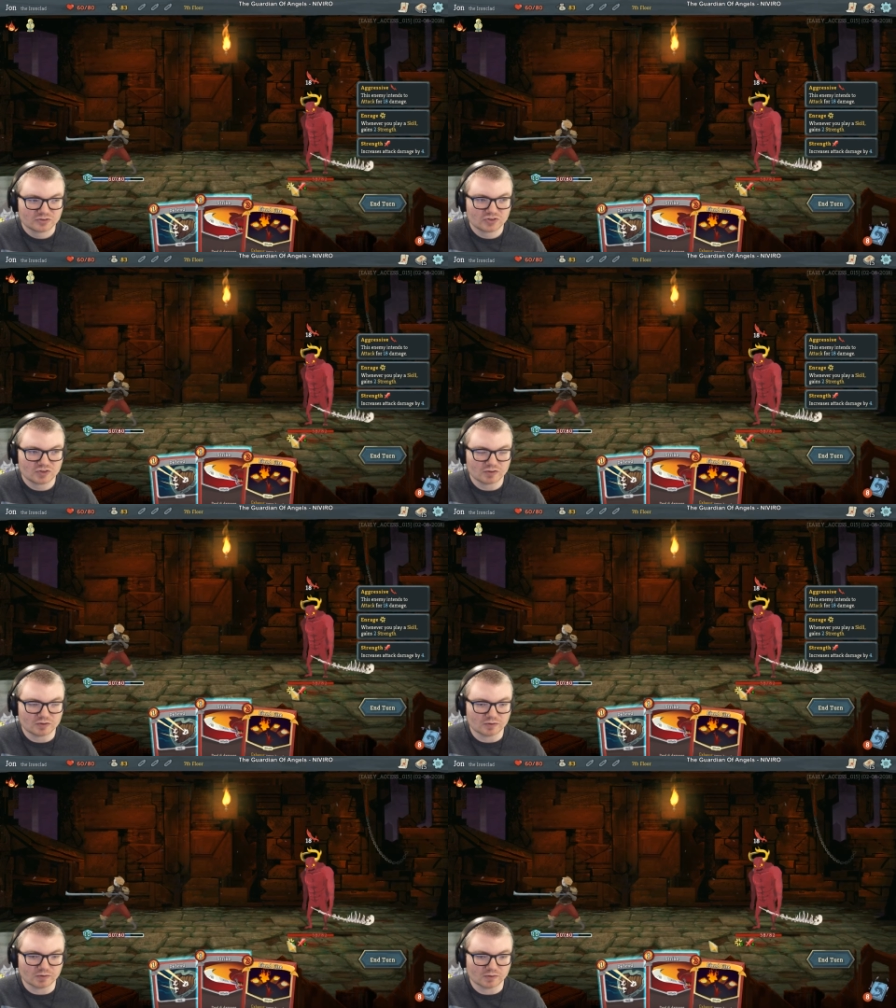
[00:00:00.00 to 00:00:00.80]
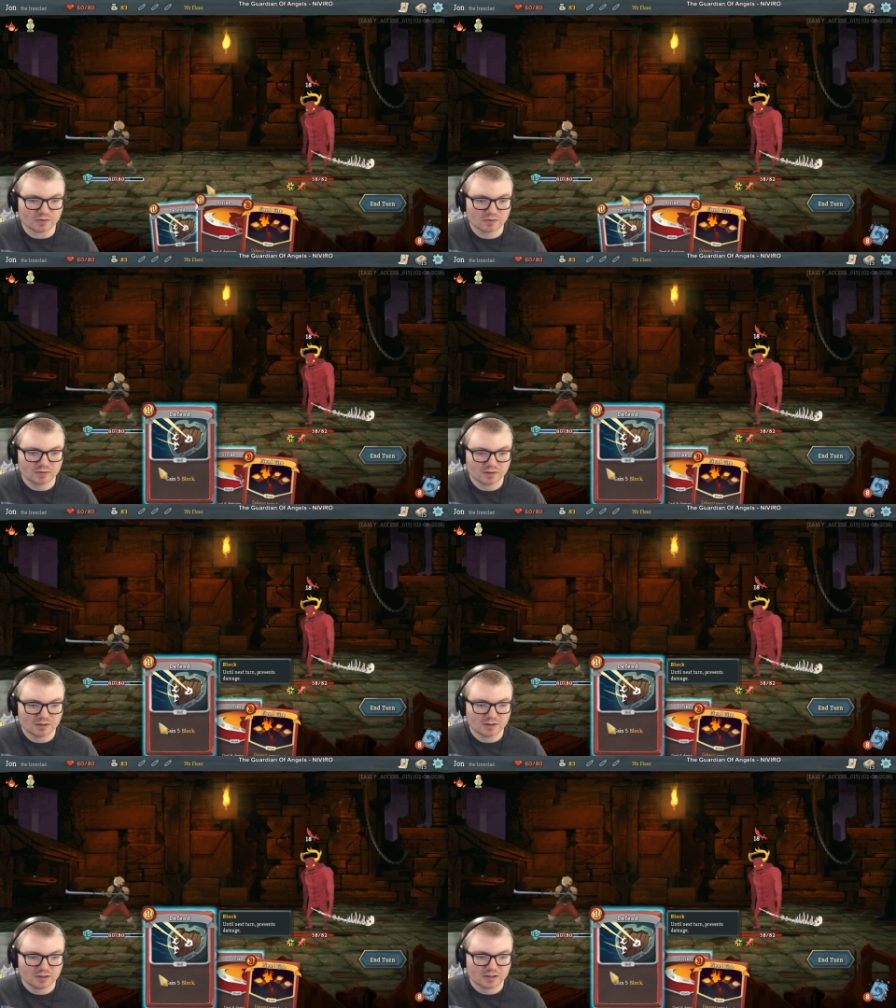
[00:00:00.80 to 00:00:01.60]
two.
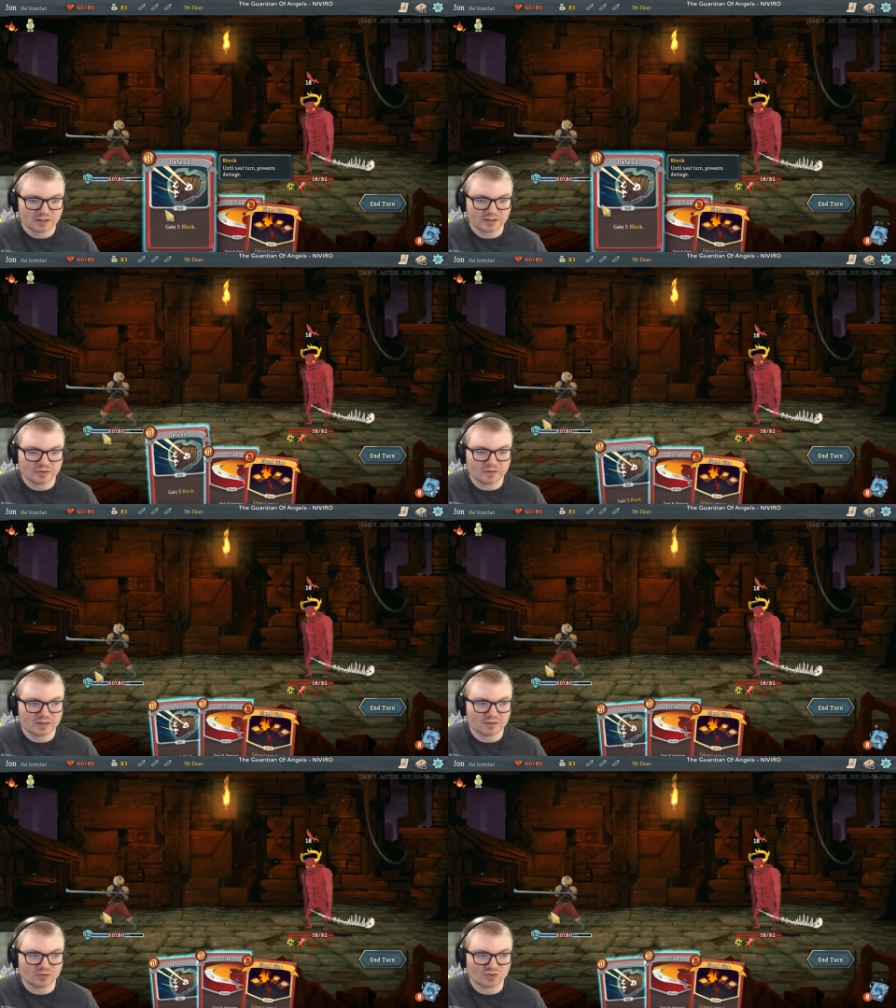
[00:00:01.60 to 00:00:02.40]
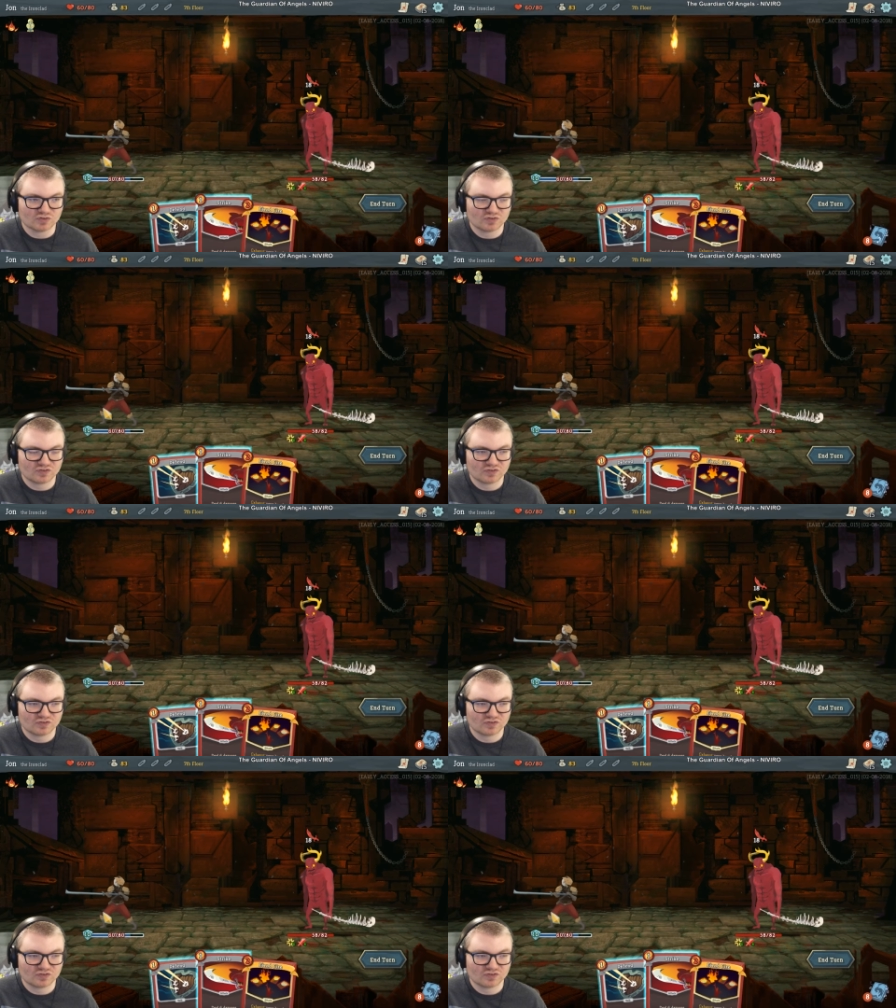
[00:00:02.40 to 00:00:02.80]
I do another one.